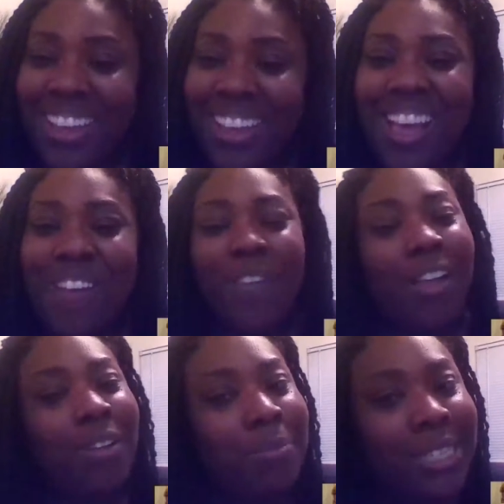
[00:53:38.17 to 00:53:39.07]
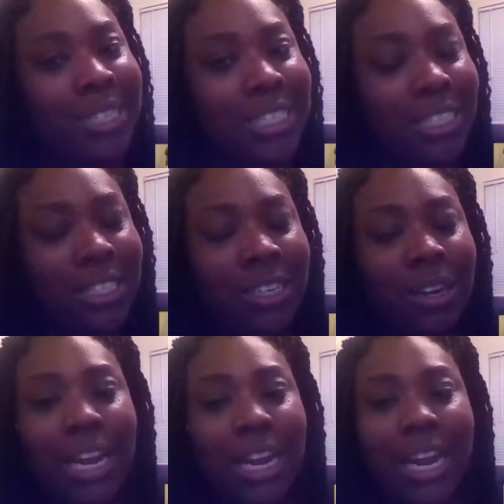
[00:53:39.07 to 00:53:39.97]
follow-up discussion, and I
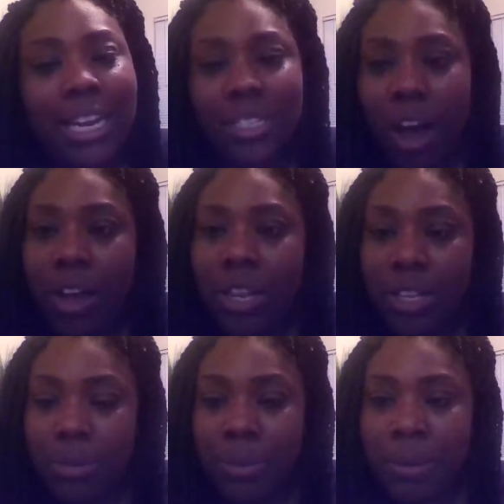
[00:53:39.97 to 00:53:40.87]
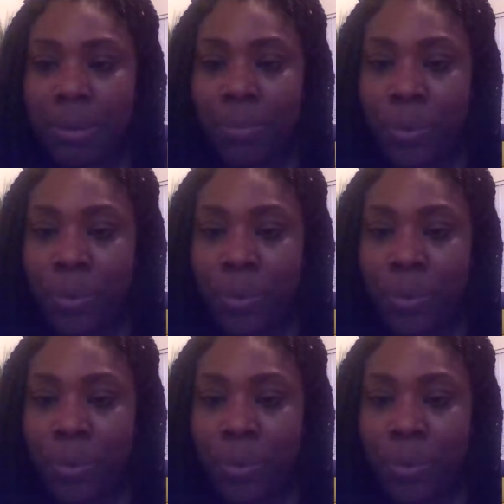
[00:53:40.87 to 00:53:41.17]
can talk a little bit more